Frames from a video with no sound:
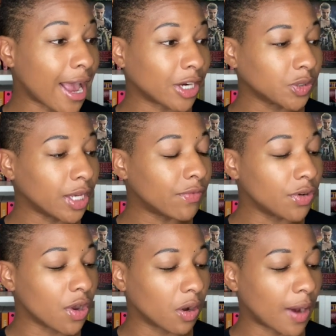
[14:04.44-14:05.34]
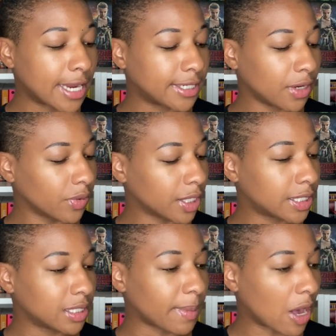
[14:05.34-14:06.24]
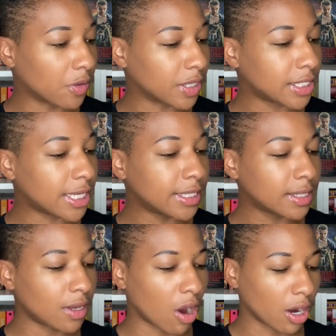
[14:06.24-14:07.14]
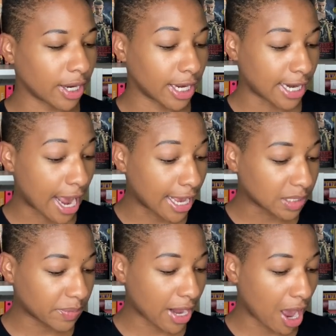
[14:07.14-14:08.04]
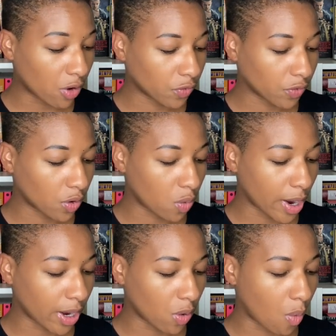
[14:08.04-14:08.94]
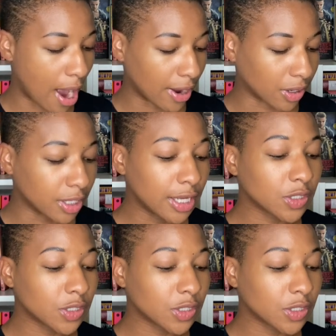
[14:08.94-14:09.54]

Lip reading: actually have no idea what this is about. This is The Ark, and it has been out for quite a while.